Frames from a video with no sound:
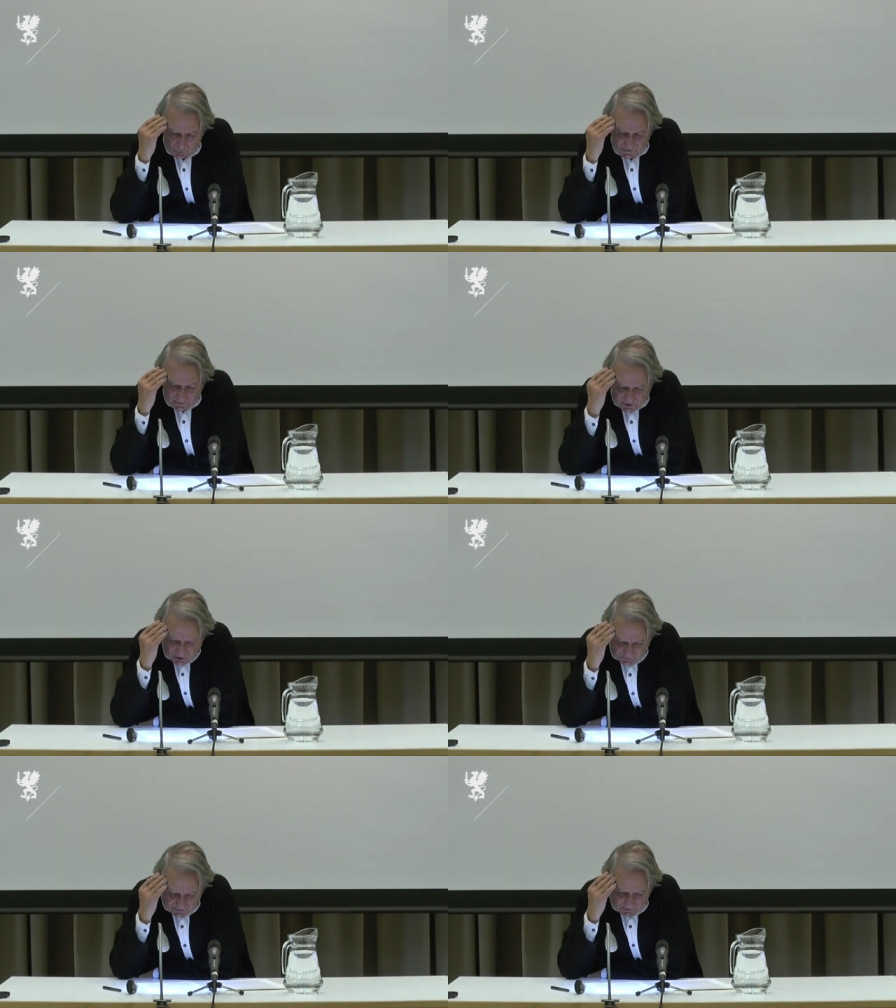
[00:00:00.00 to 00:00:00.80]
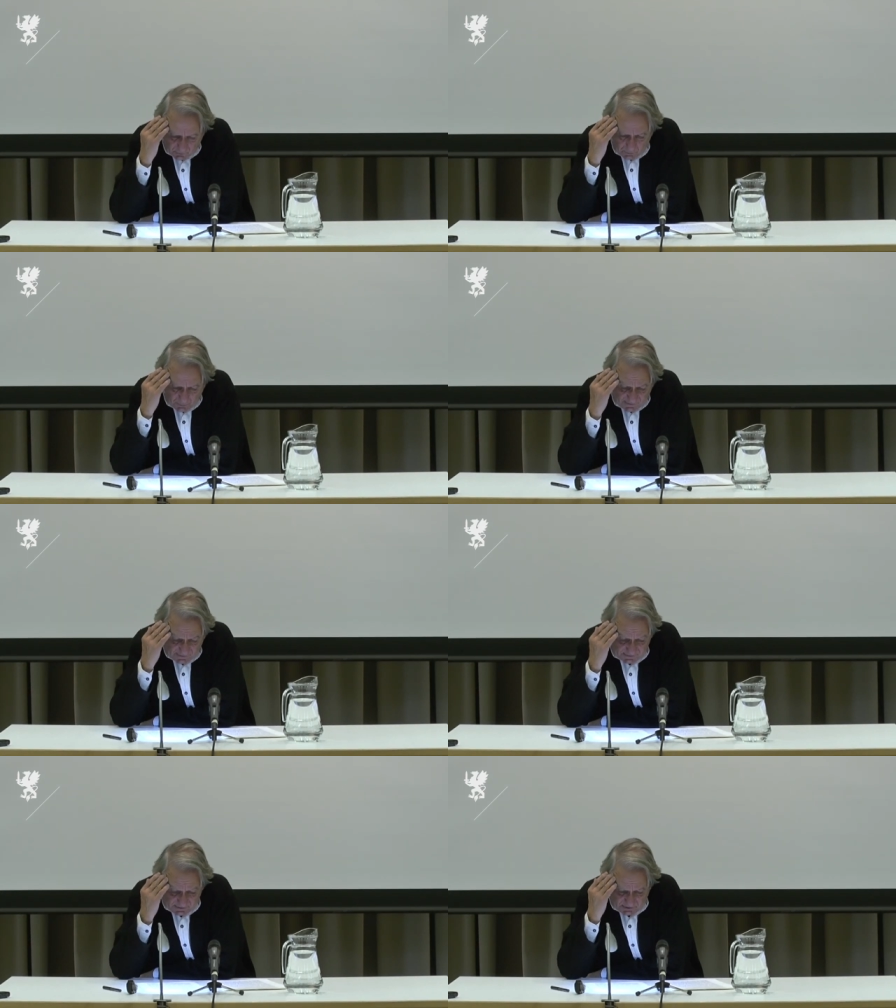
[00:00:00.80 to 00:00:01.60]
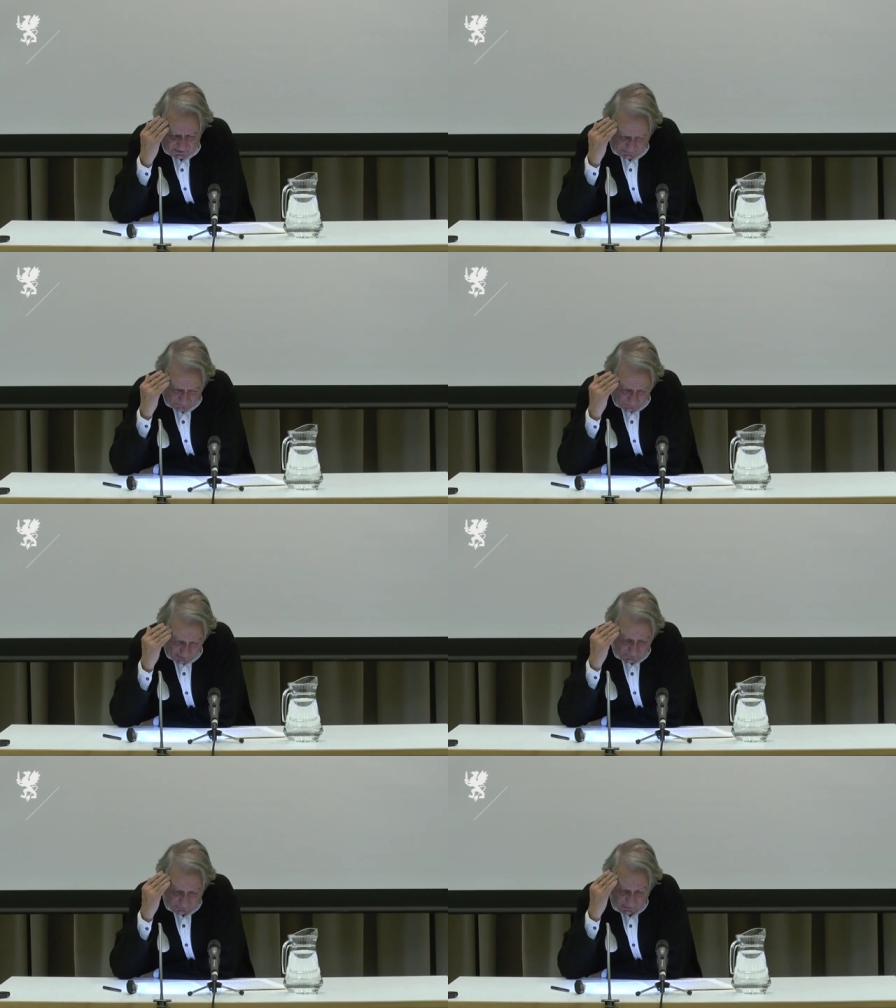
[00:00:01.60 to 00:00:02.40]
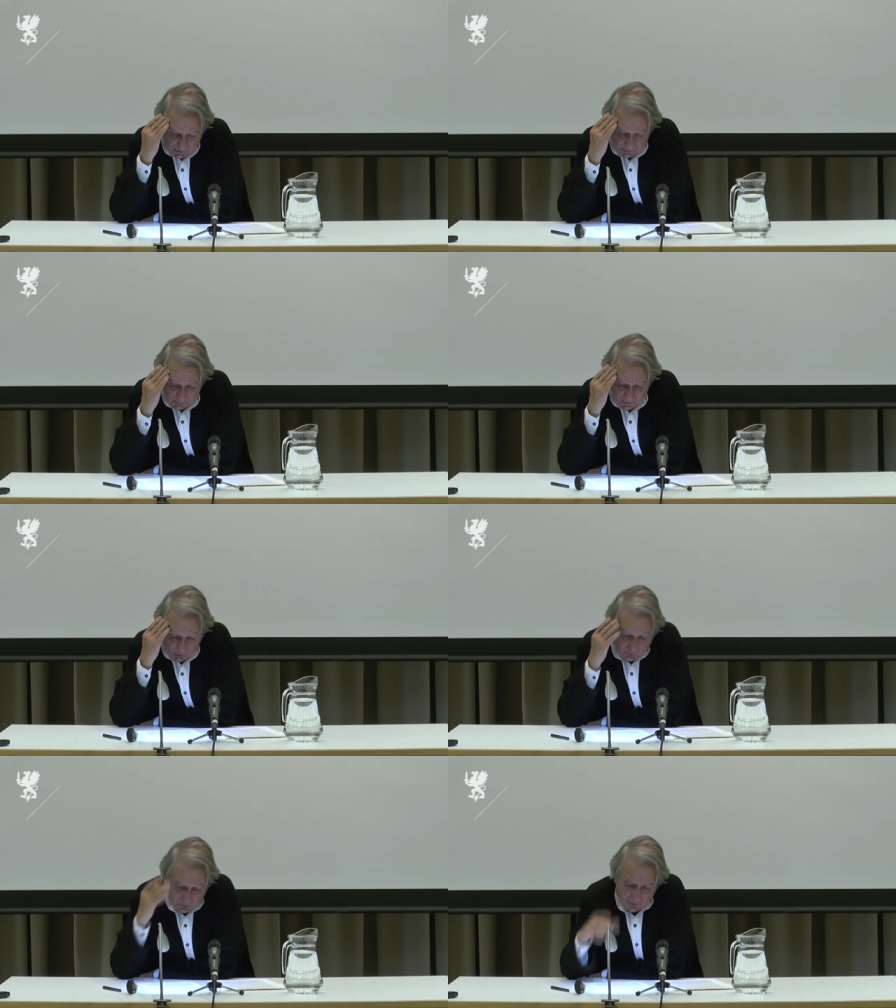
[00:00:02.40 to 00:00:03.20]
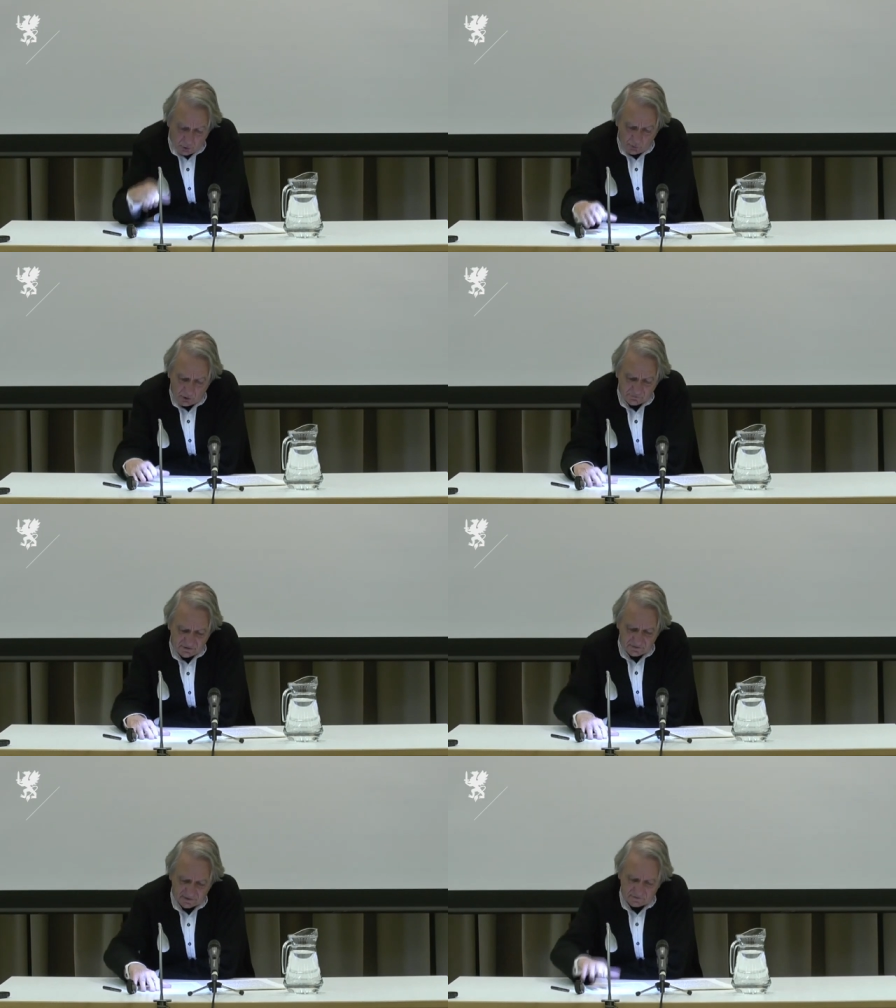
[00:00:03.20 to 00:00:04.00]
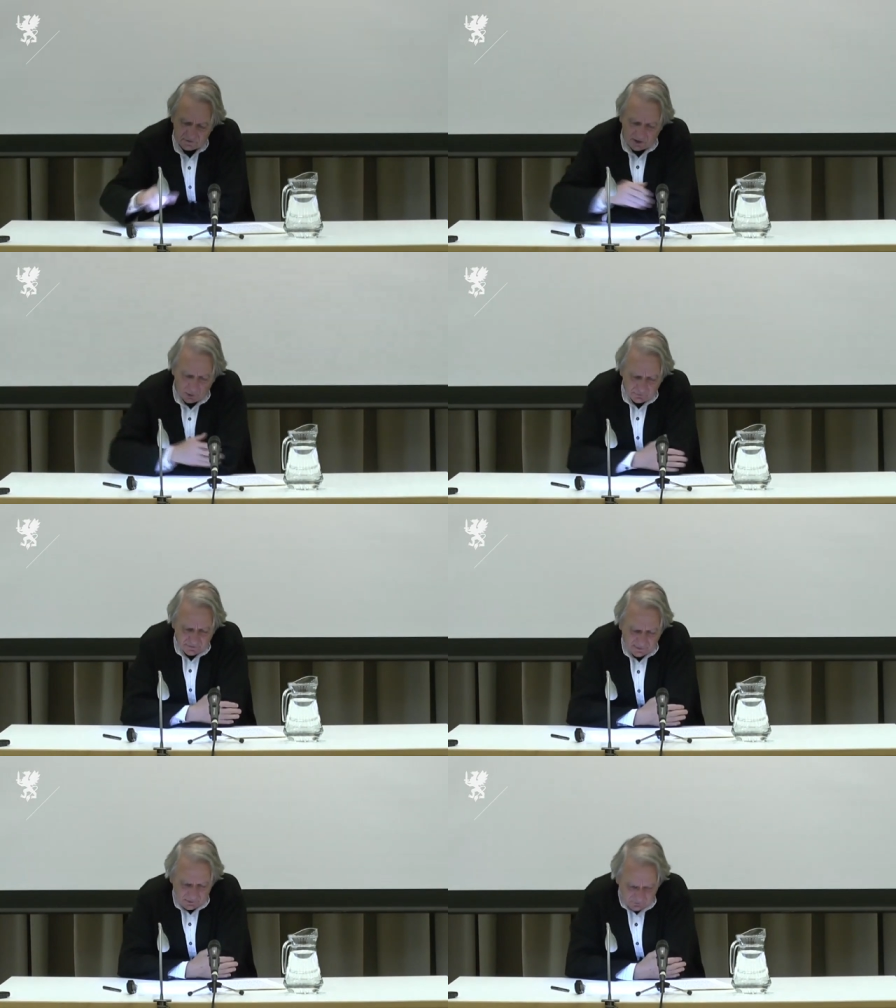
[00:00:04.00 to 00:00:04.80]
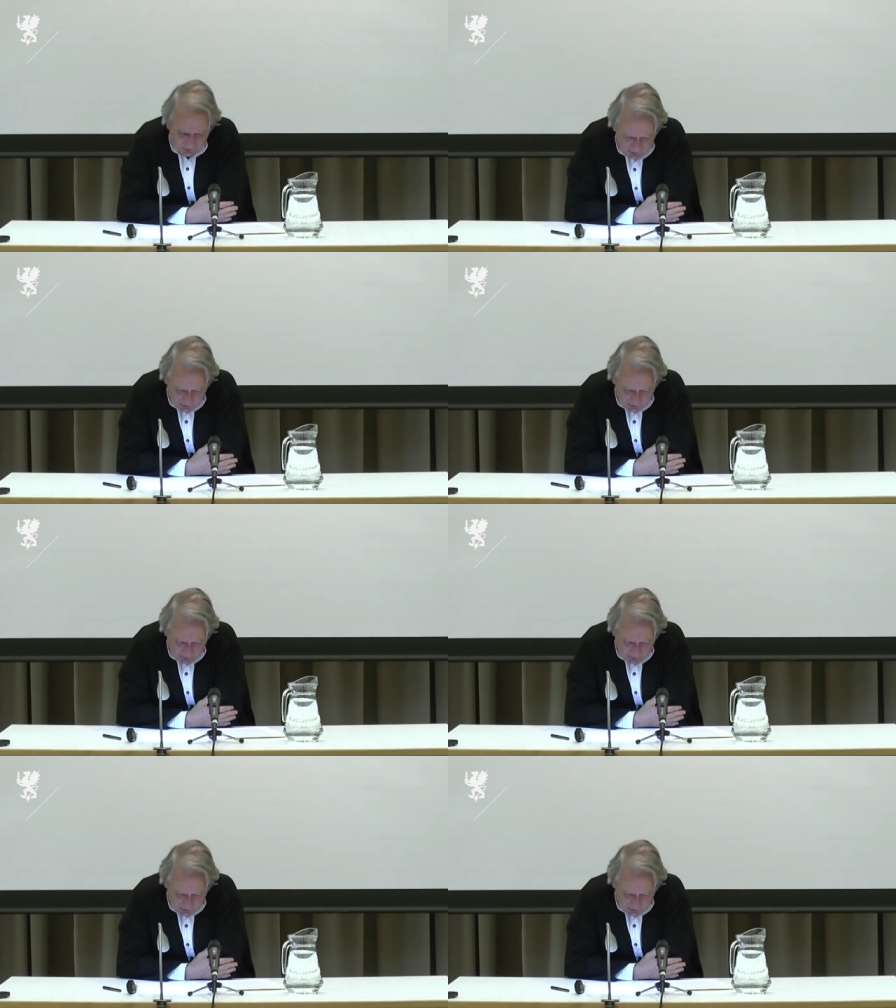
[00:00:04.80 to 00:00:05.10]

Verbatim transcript: Restaging staging this complexity, I think, may also be a way of distancing ourselves